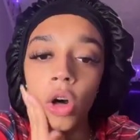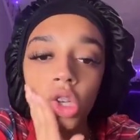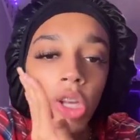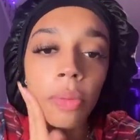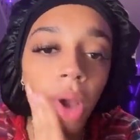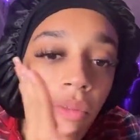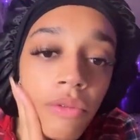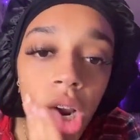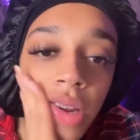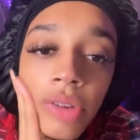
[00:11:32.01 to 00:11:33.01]
Also, I'm getting
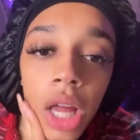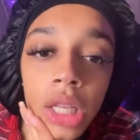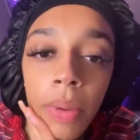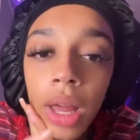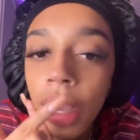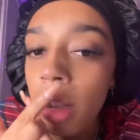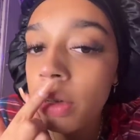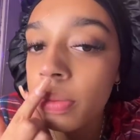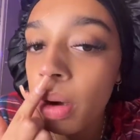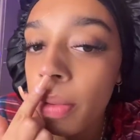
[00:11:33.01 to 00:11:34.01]
really, really spotty. Like, I have a
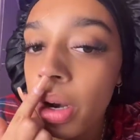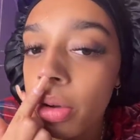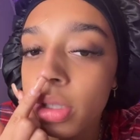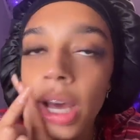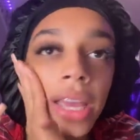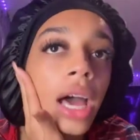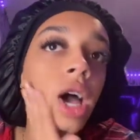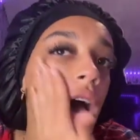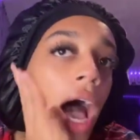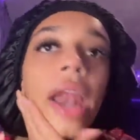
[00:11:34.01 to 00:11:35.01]
spot on my nose there, yeah?
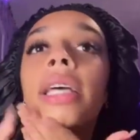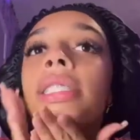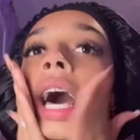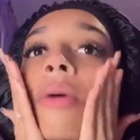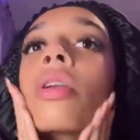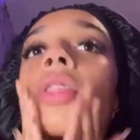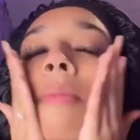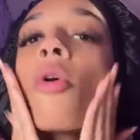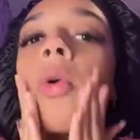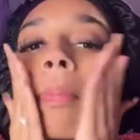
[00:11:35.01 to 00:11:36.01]
And it's like one of
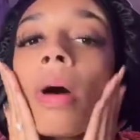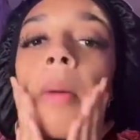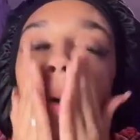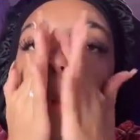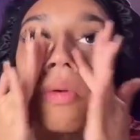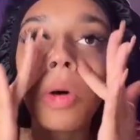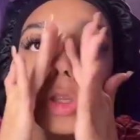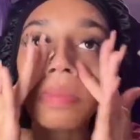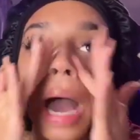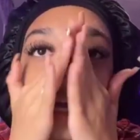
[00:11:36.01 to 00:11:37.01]
them unpoppable ones,
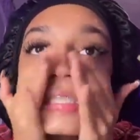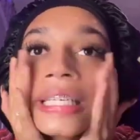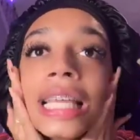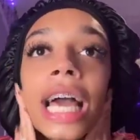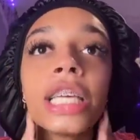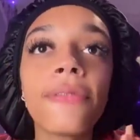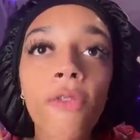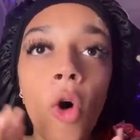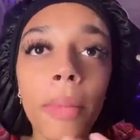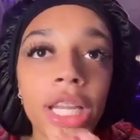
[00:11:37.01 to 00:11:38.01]
but I can see that it's
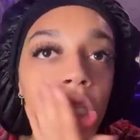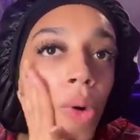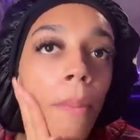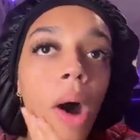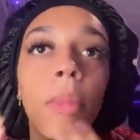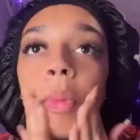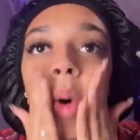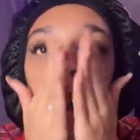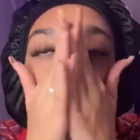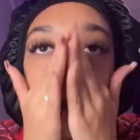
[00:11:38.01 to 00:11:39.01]
forming into a
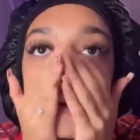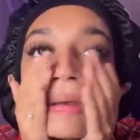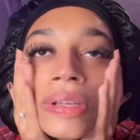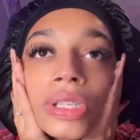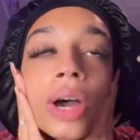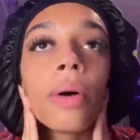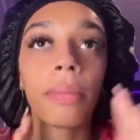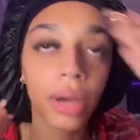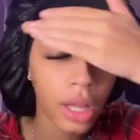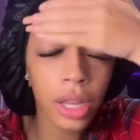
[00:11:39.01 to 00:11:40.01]
poppable one. So
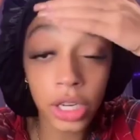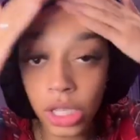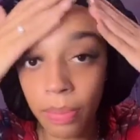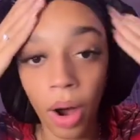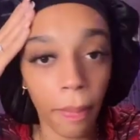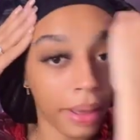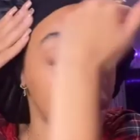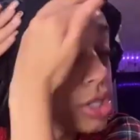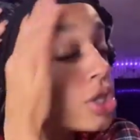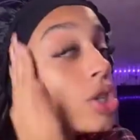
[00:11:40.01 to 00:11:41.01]
I'm going to literally pop it
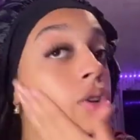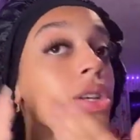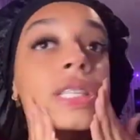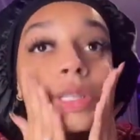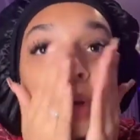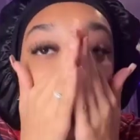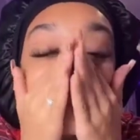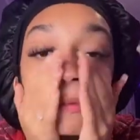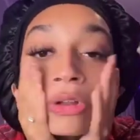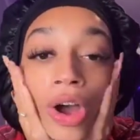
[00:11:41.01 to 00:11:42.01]
as soon as it's
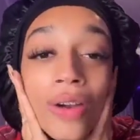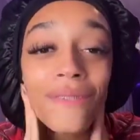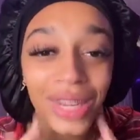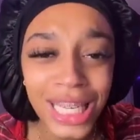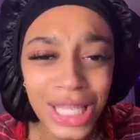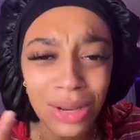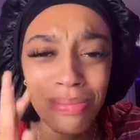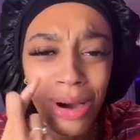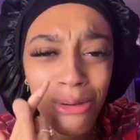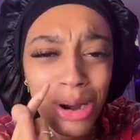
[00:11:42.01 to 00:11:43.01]
possible, hopefully
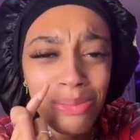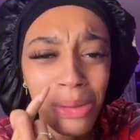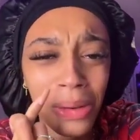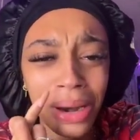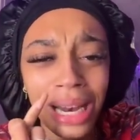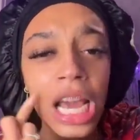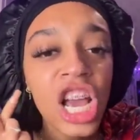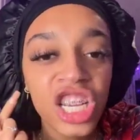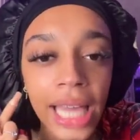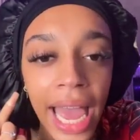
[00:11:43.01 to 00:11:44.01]
tomorrow morning,
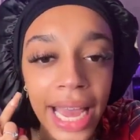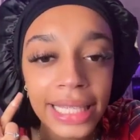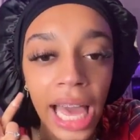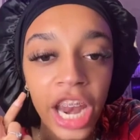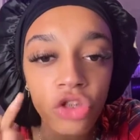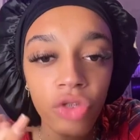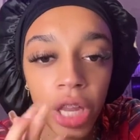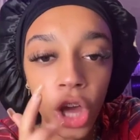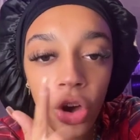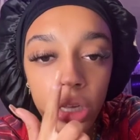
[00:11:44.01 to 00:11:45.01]
because I hate it and it
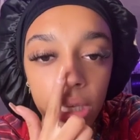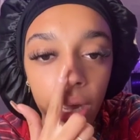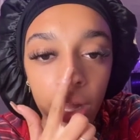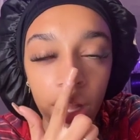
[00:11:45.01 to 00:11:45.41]
really hurts, like...